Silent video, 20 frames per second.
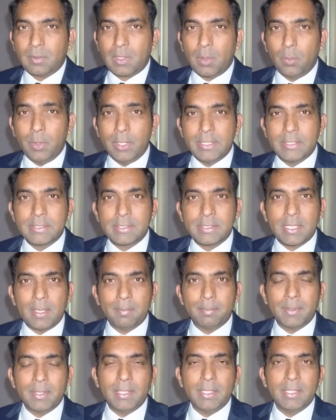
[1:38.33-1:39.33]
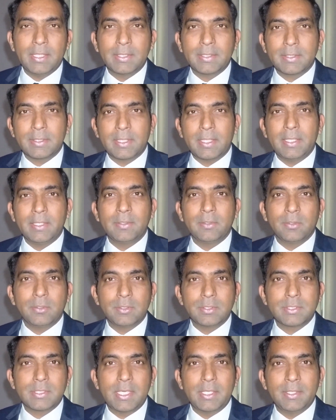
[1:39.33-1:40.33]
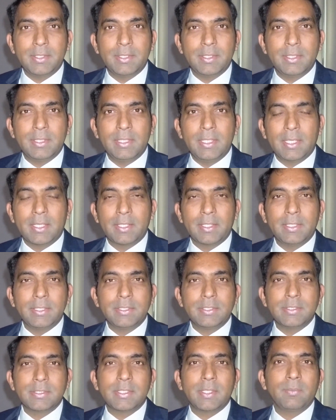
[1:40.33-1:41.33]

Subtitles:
When it's company letterhead or statutory declarations,